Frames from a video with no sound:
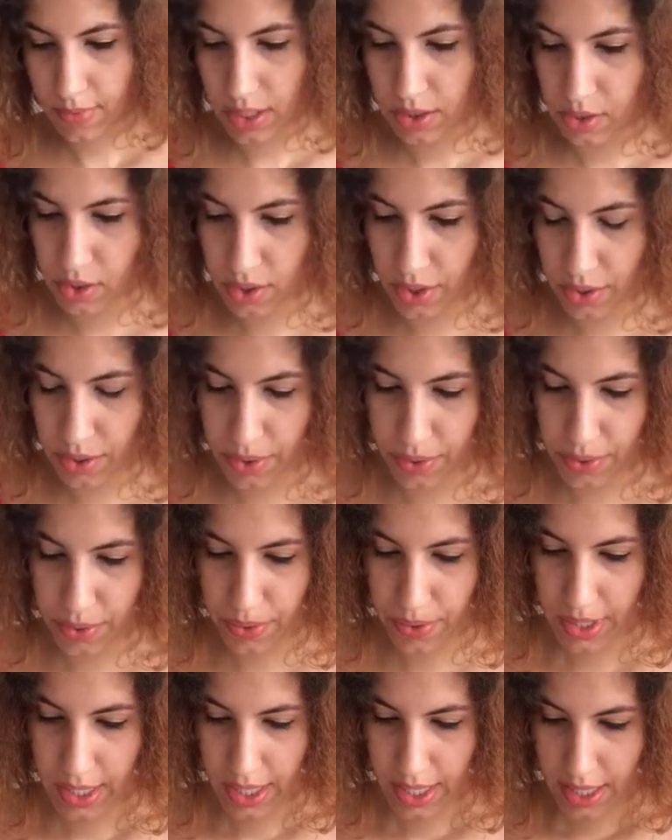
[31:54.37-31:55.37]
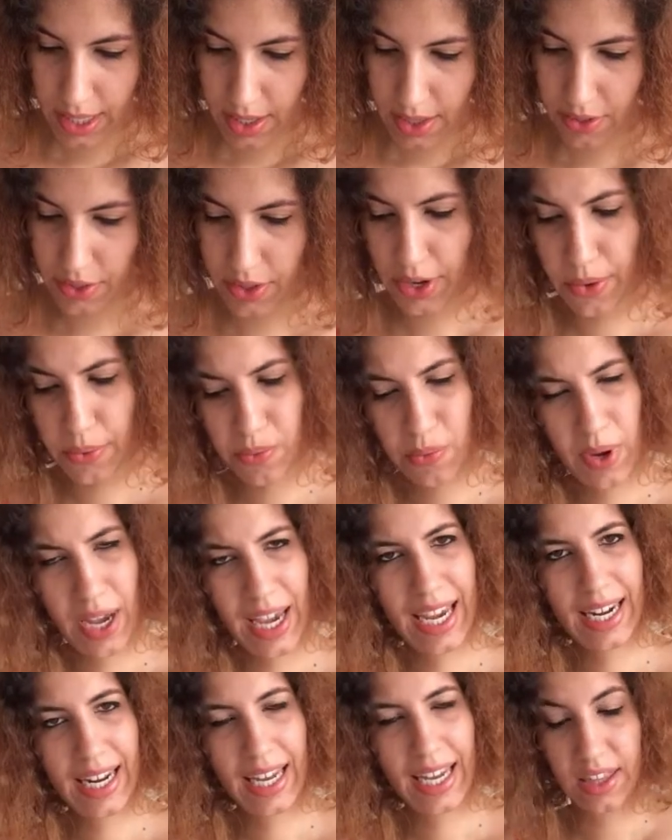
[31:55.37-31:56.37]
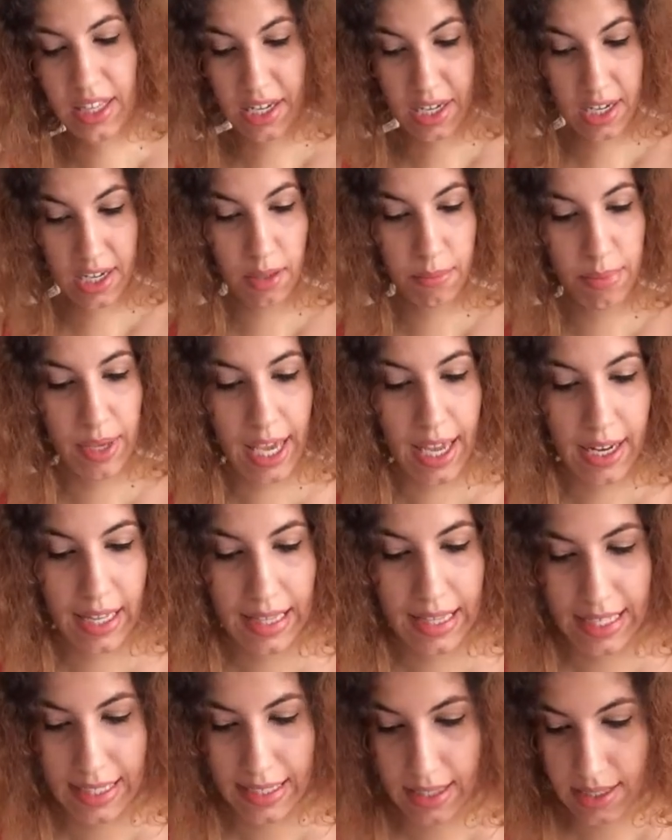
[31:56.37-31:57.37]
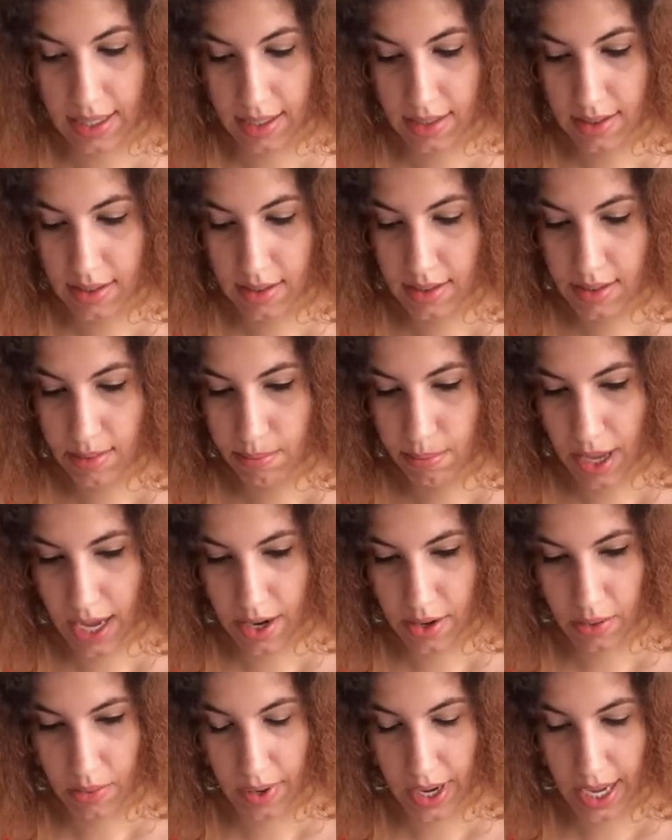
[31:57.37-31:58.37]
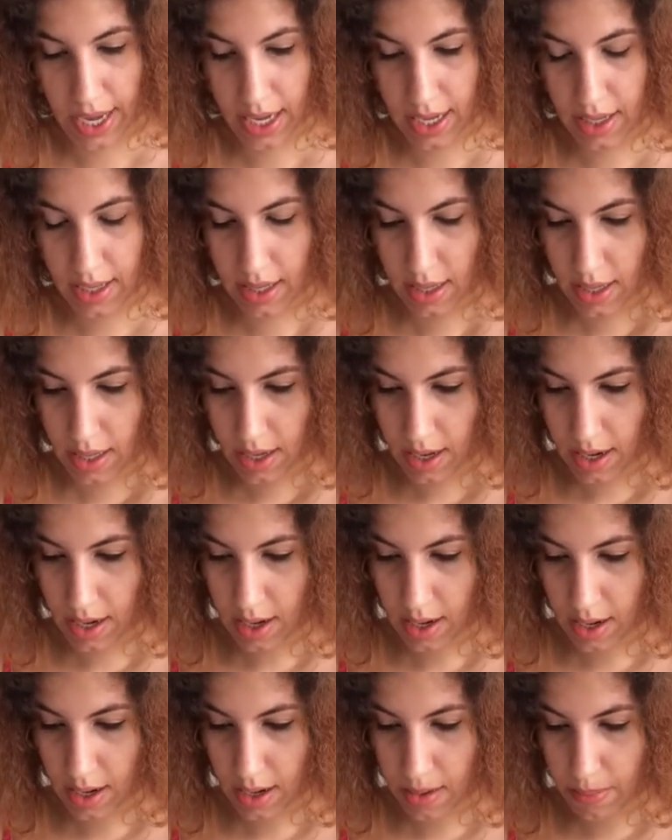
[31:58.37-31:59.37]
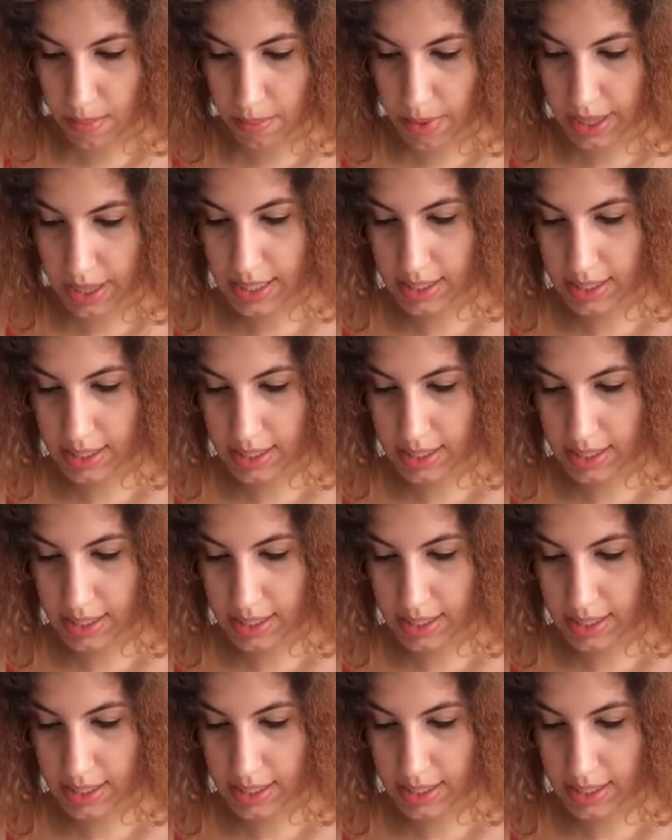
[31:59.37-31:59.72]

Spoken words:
So they're waiting. They could be at a distance, by the way, but